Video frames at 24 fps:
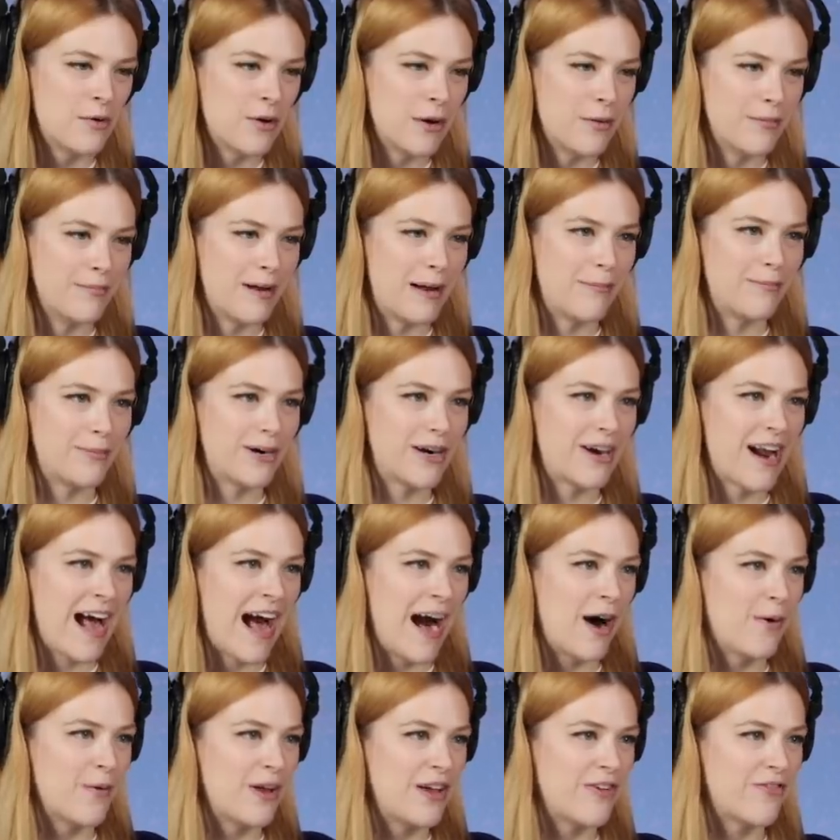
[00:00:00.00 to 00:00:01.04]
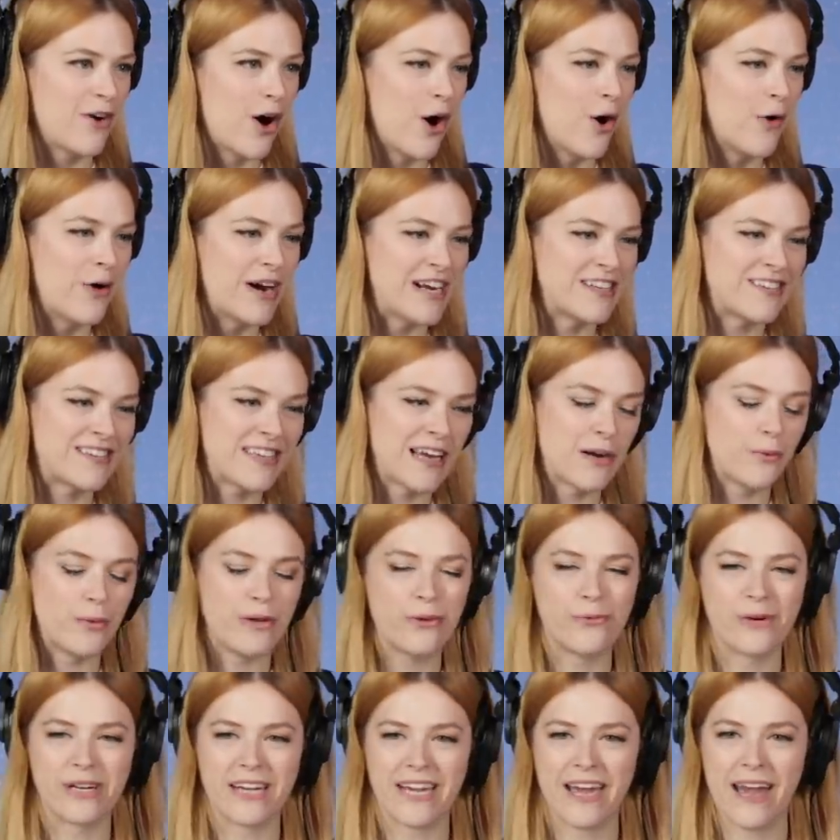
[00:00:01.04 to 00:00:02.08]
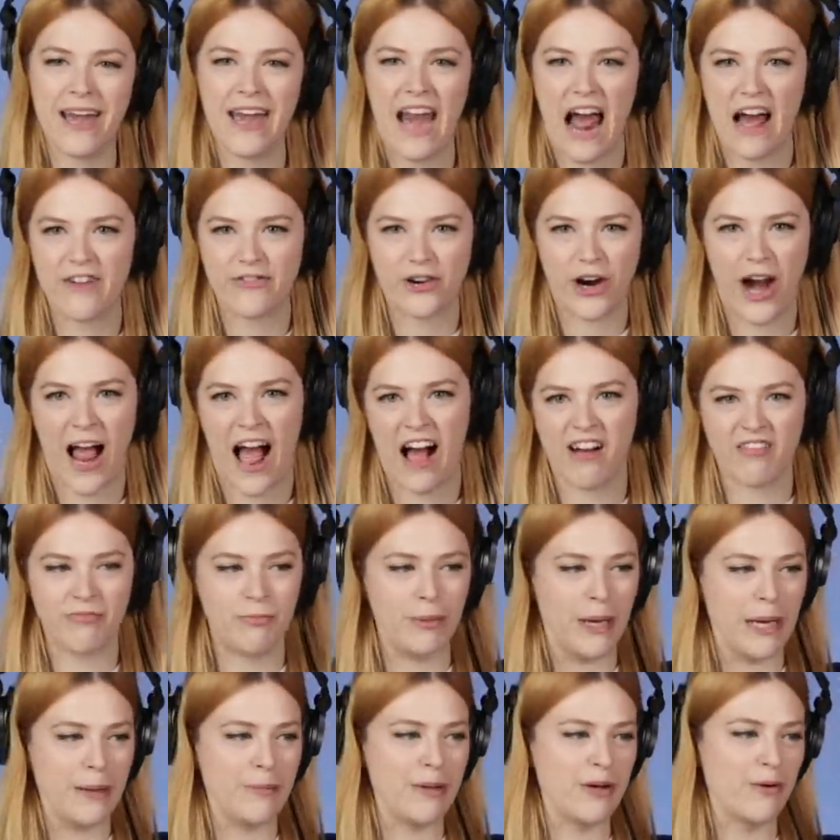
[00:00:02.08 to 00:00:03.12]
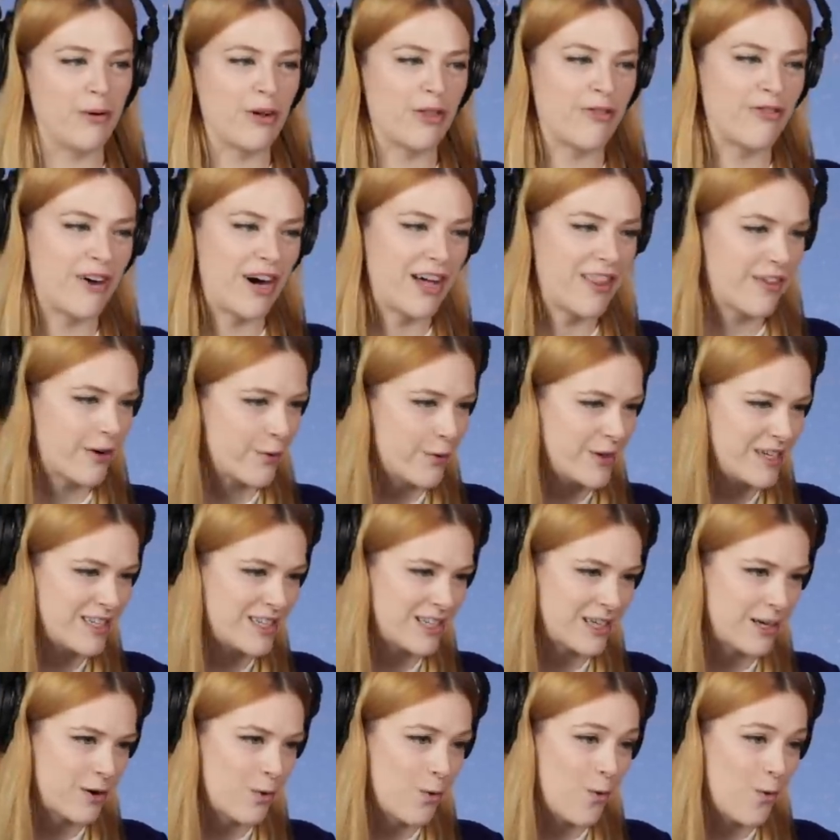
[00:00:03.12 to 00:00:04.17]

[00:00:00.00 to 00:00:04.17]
Remember how we've always said we would never have baby with Father Winter?